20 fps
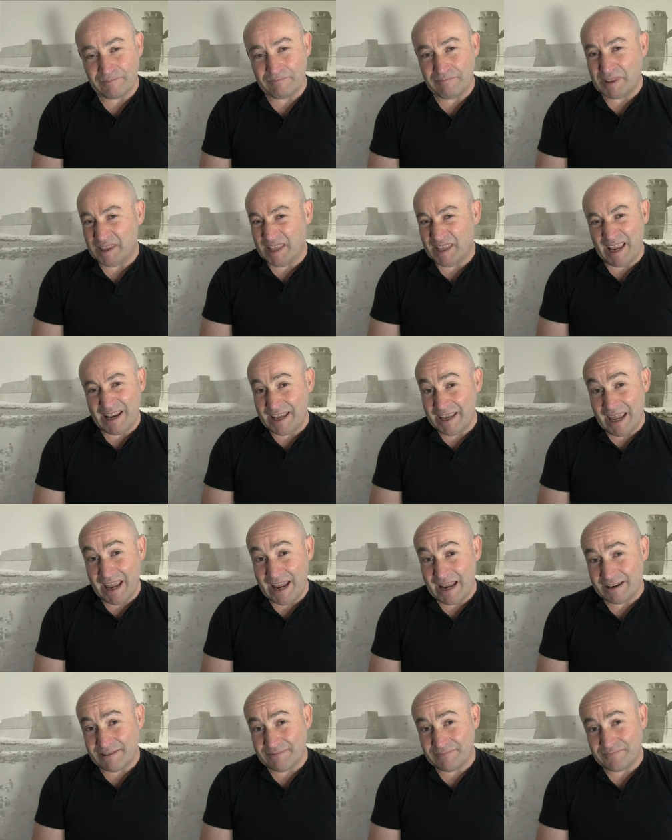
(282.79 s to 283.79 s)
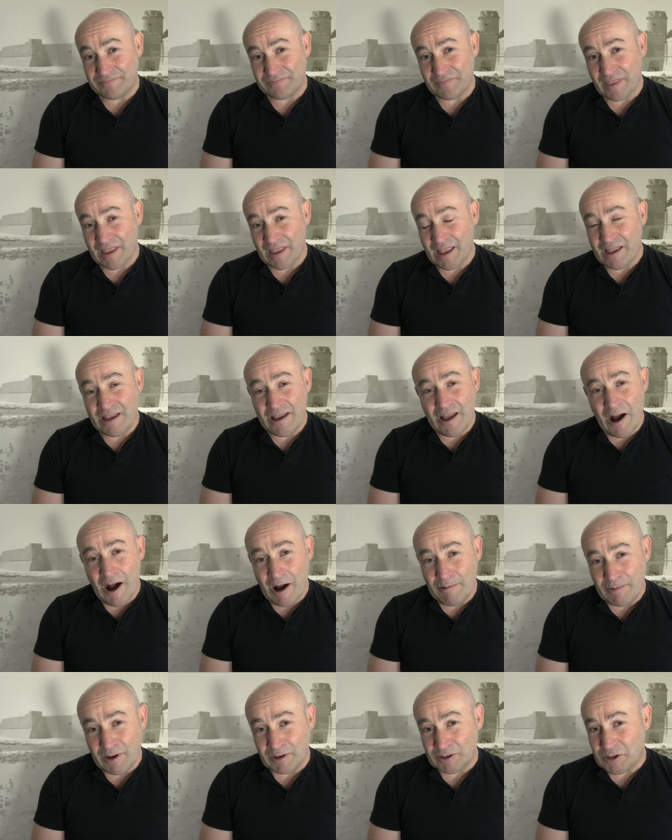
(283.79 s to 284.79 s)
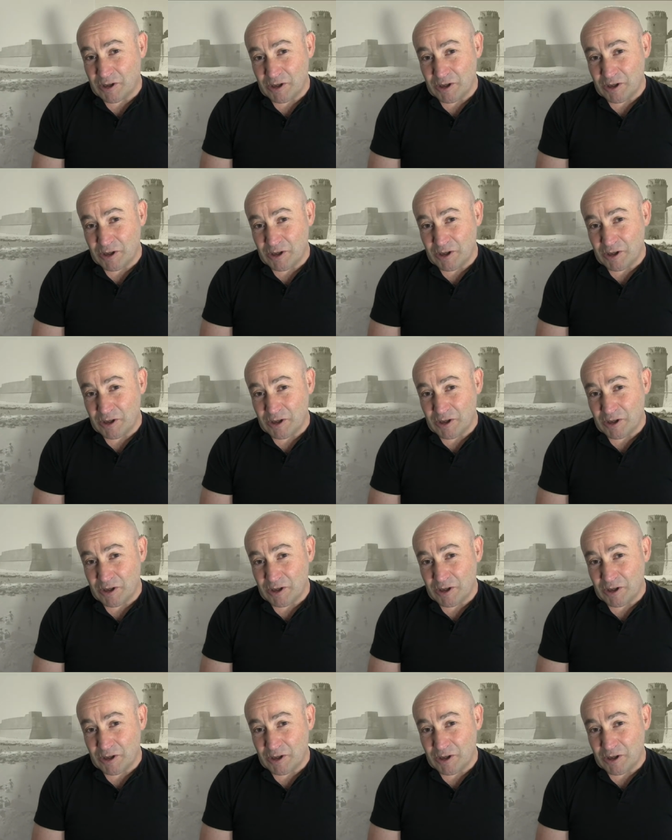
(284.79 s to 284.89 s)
But then again, I'm not